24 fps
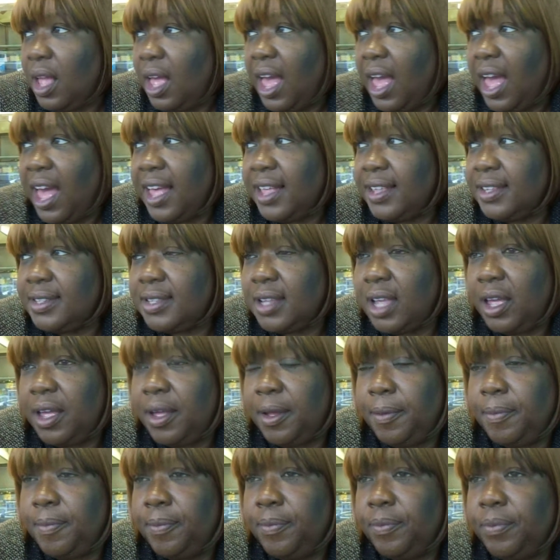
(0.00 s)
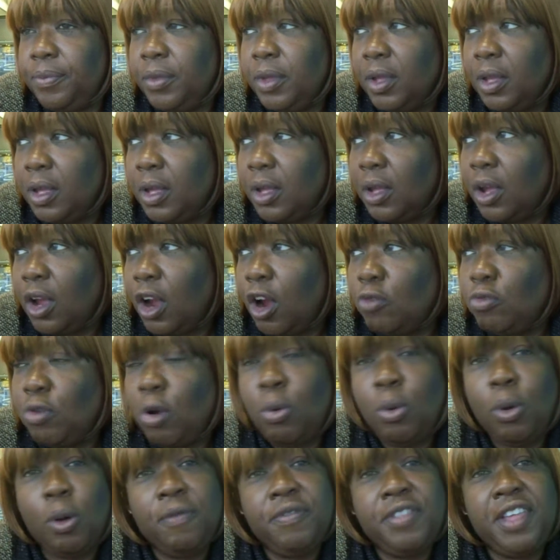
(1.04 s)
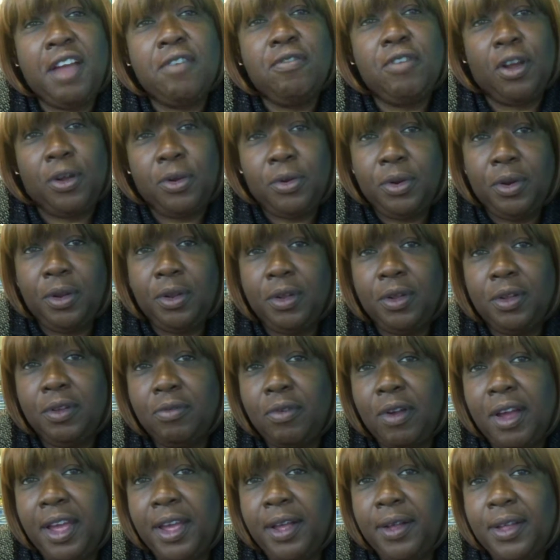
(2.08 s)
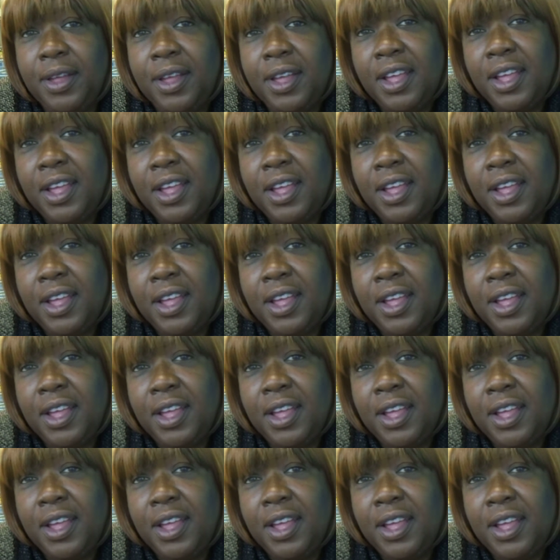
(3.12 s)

has um, a role of their own, right?